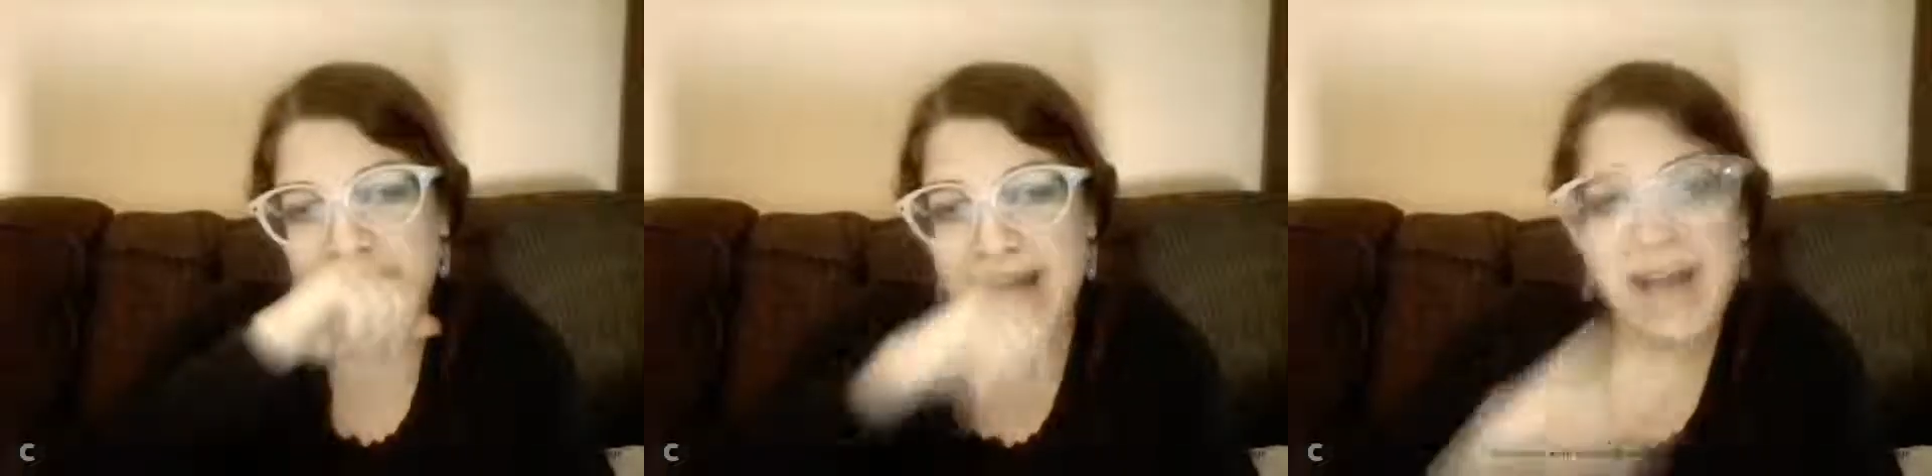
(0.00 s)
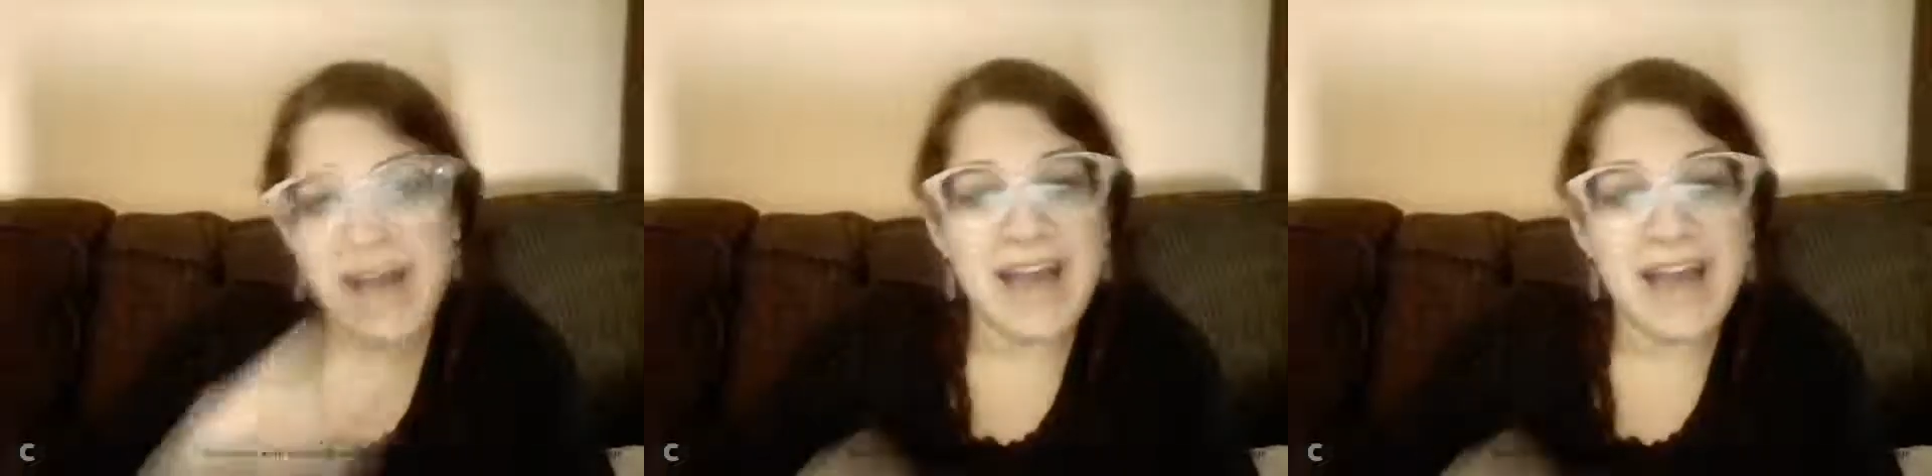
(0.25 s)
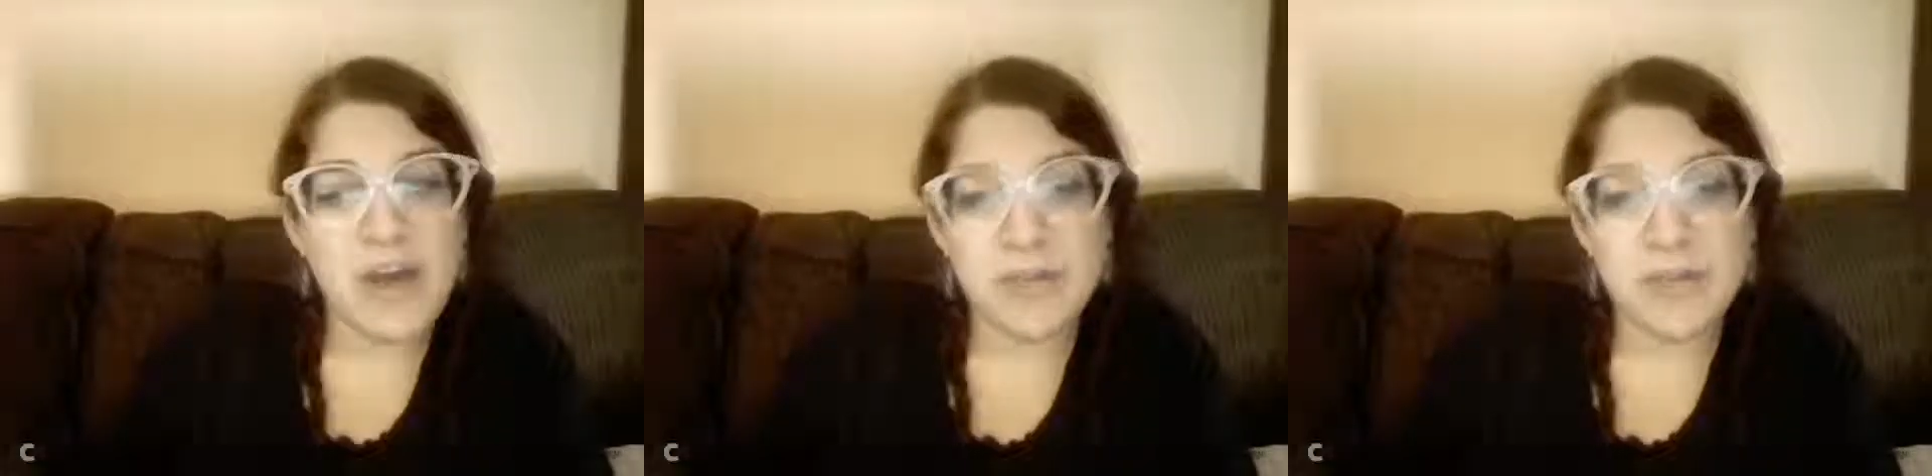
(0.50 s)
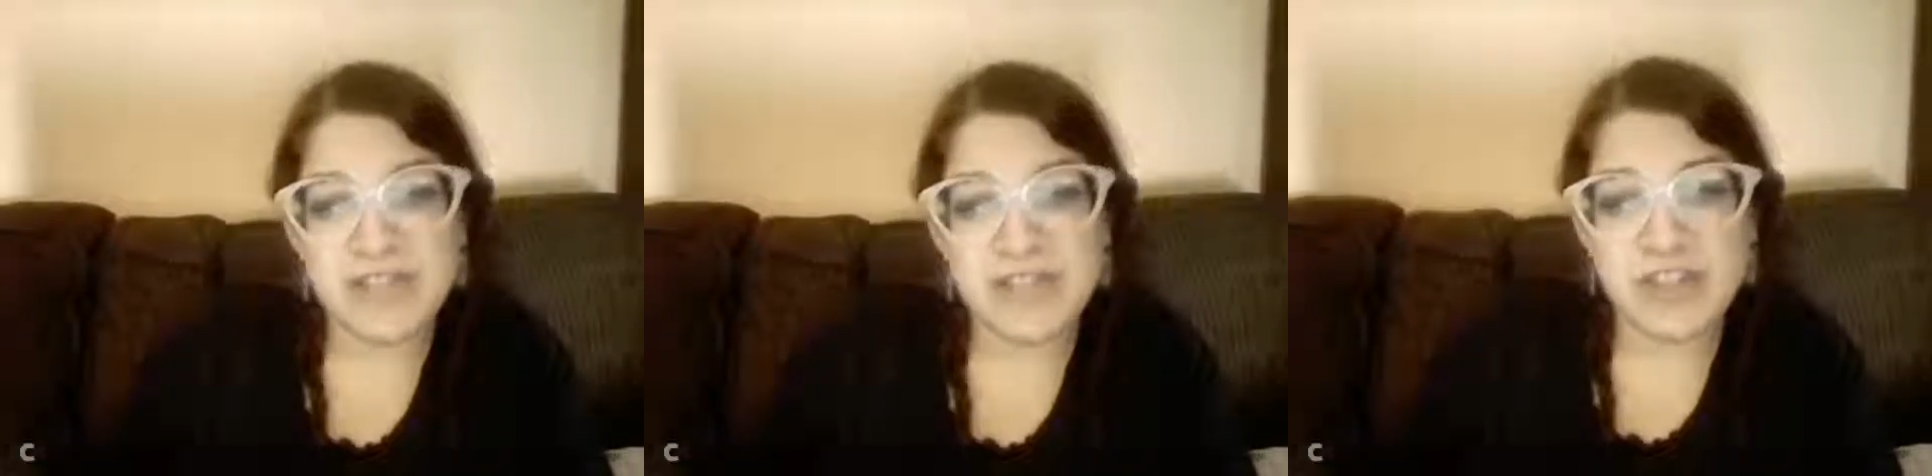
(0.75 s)
I hope
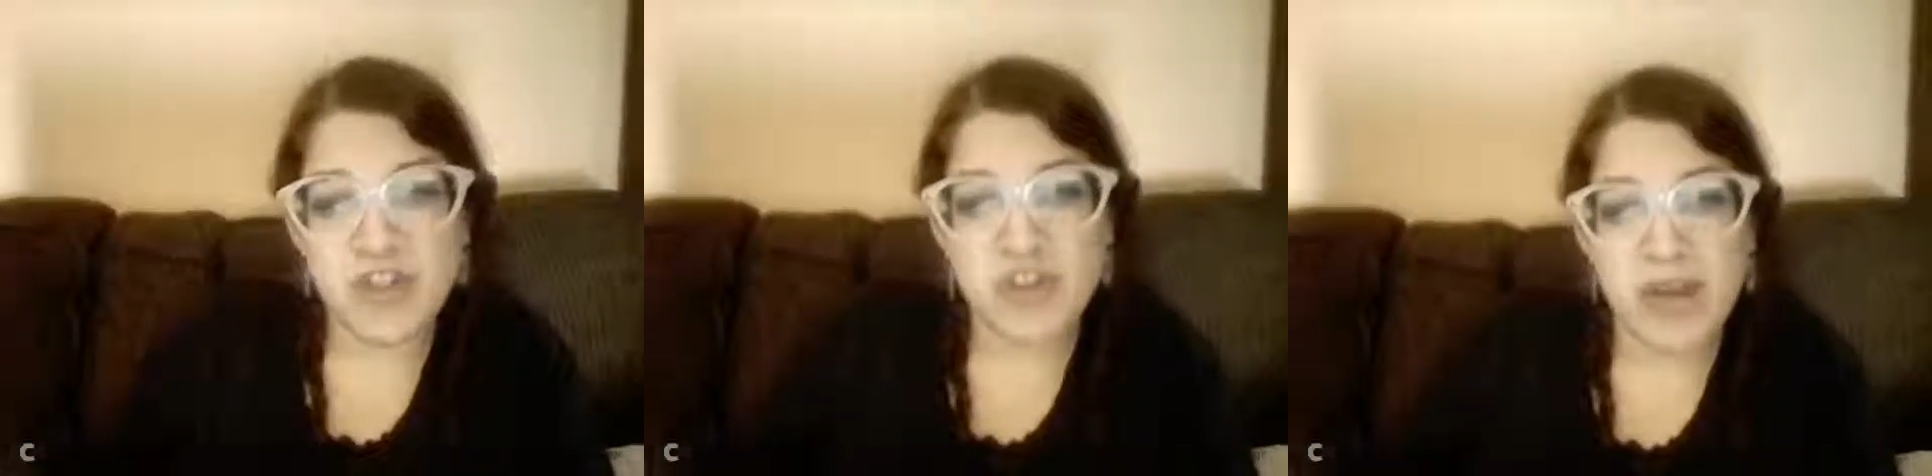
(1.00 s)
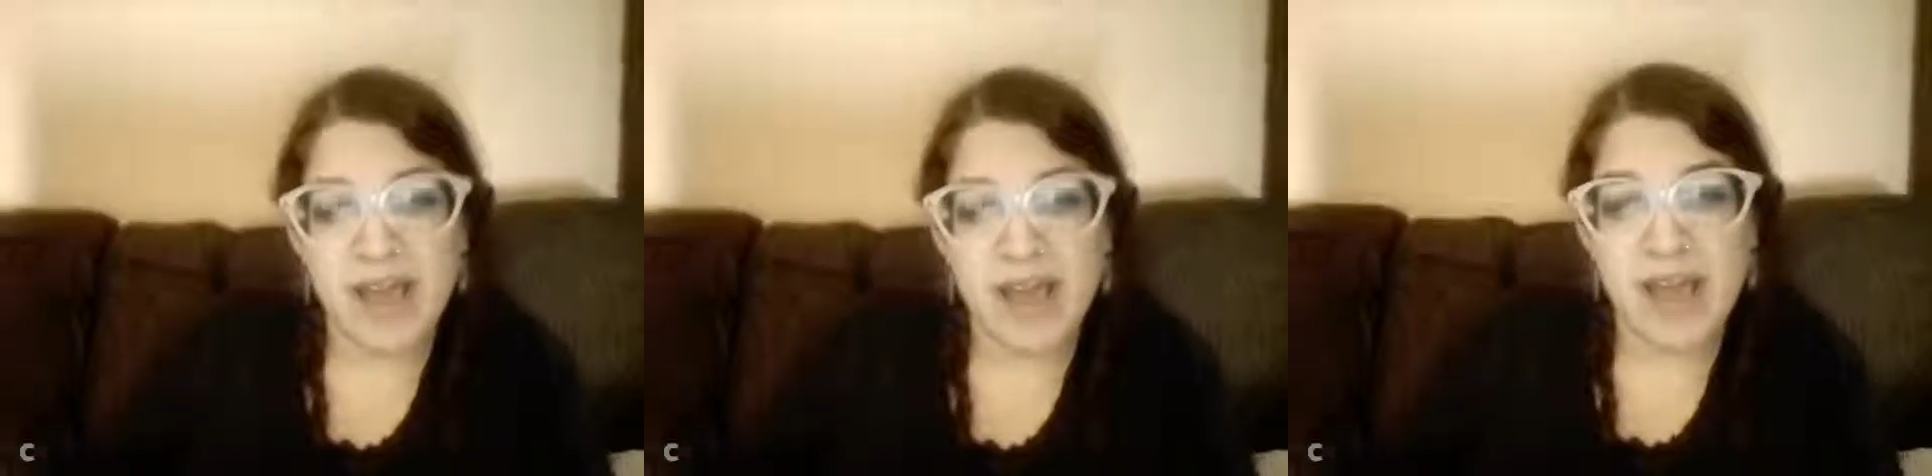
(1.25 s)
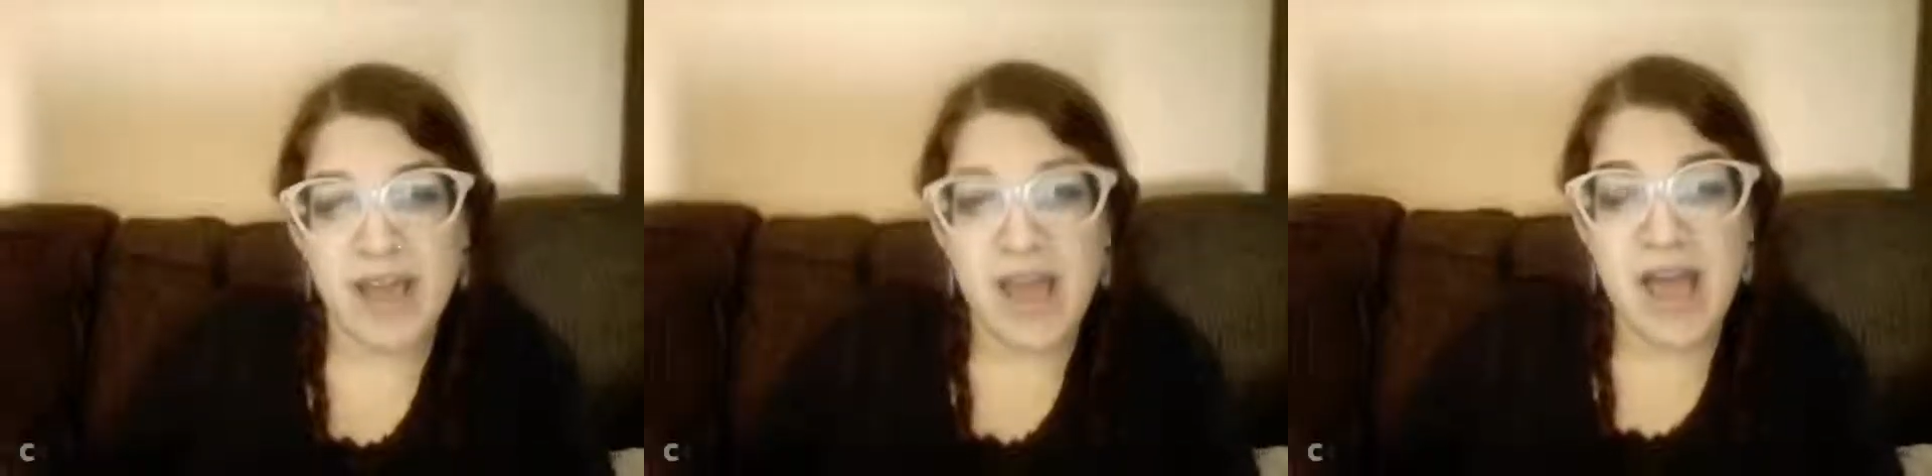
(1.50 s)
you're still enjoying